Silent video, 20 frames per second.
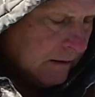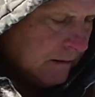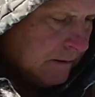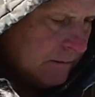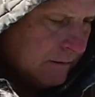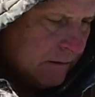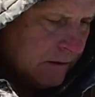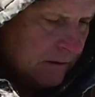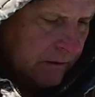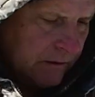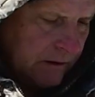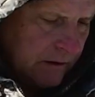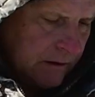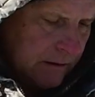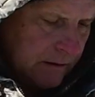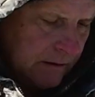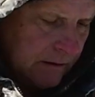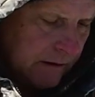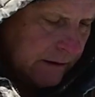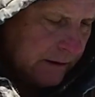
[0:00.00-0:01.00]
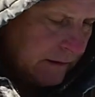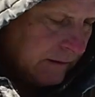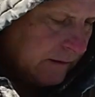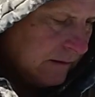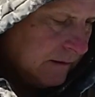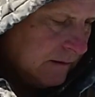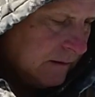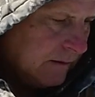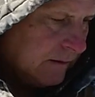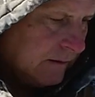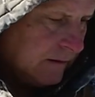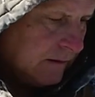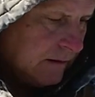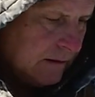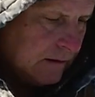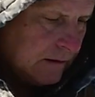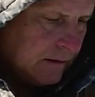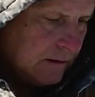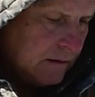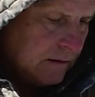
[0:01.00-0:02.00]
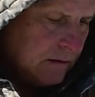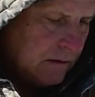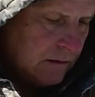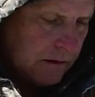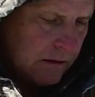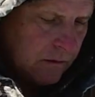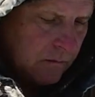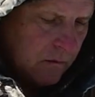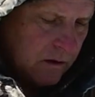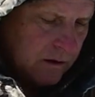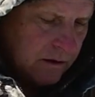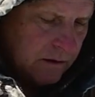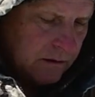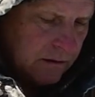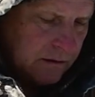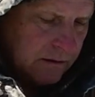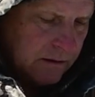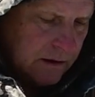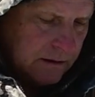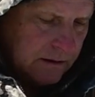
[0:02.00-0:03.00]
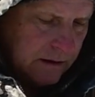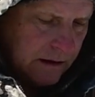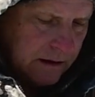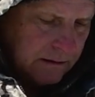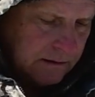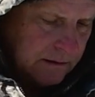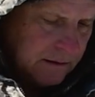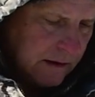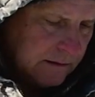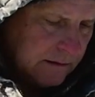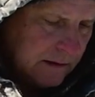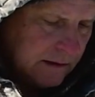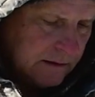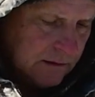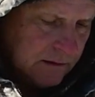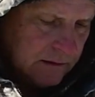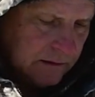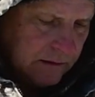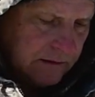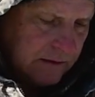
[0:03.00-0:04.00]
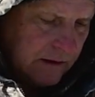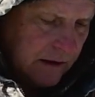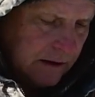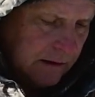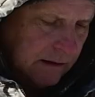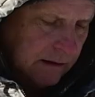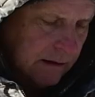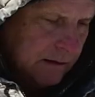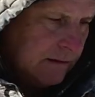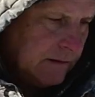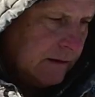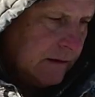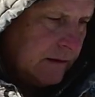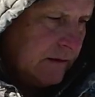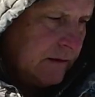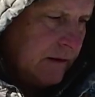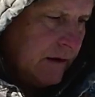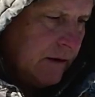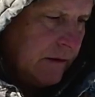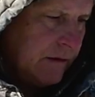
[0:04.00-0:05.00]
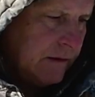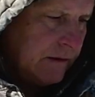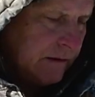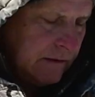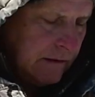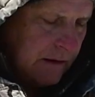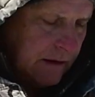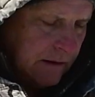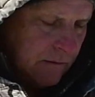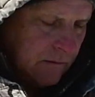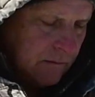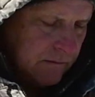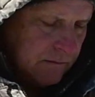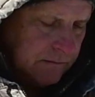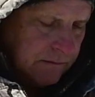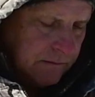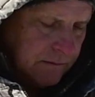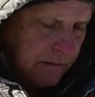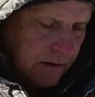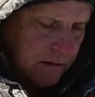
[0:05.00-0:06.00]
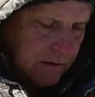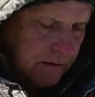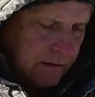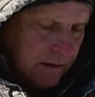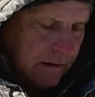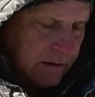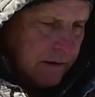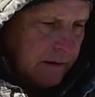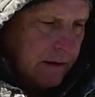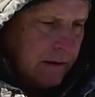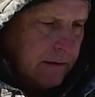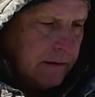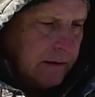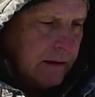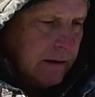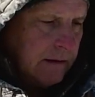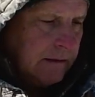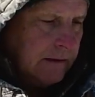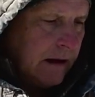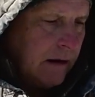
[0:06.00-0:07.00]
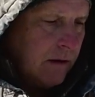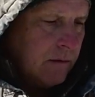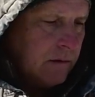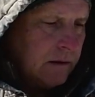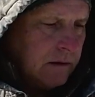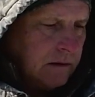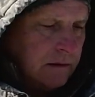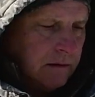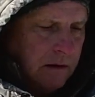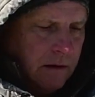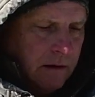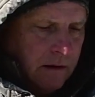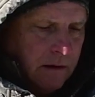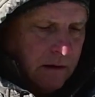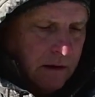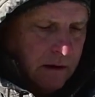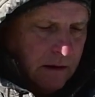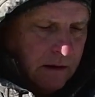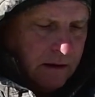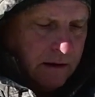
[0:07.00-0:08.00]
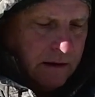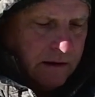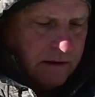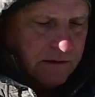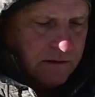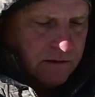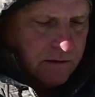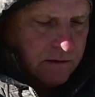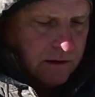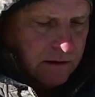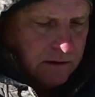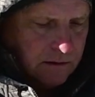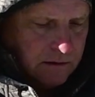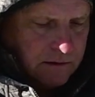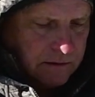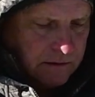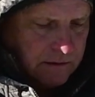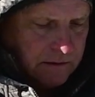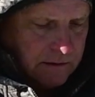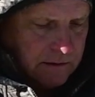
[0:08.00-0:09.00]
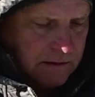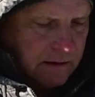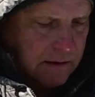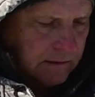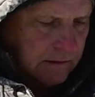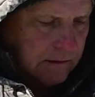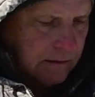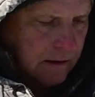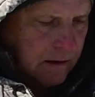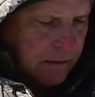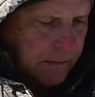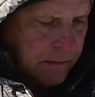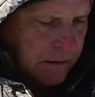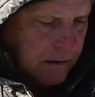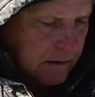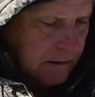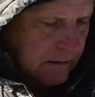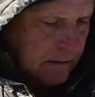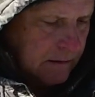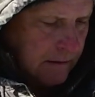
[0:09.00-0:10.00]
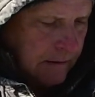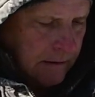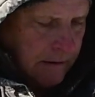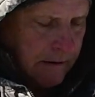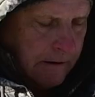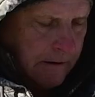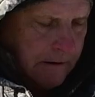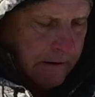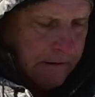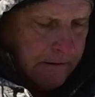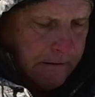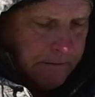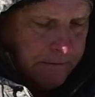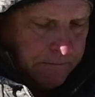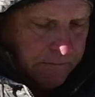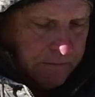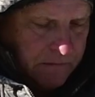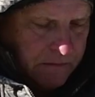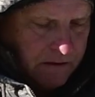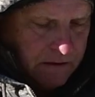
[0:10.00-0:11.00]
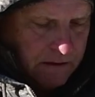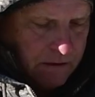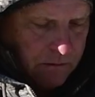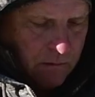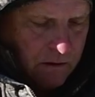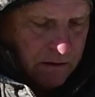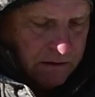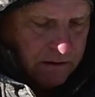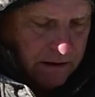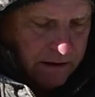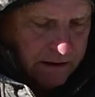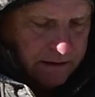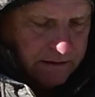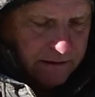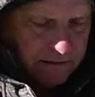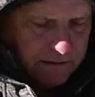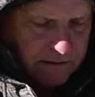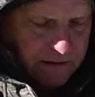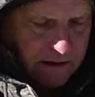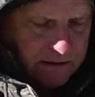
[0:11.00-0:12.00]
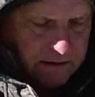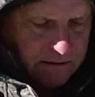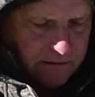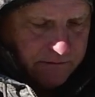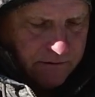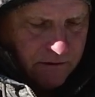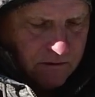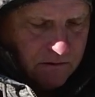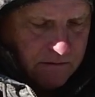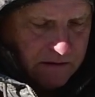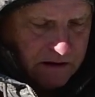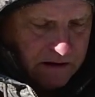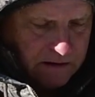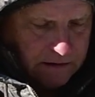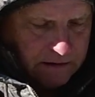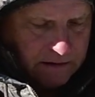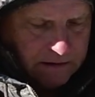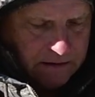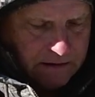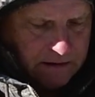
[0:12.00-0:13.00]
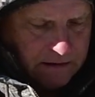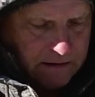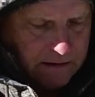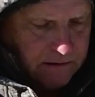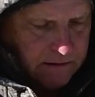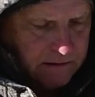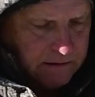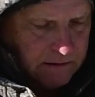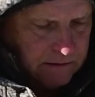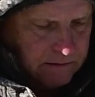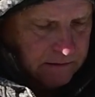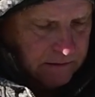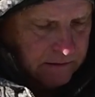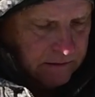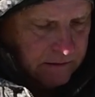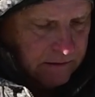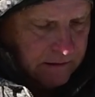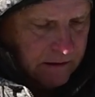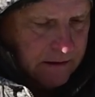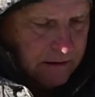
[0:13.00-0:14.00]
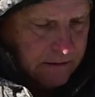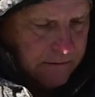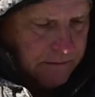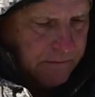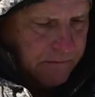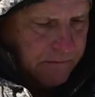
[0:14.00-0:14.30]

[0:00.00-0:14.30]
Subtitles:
Use it in, like I said, use it in the canoe. And then one other thing that they do sell this thing, they tout it, is you can loosen this up. The one leg that's got the foam on it, you can loosen up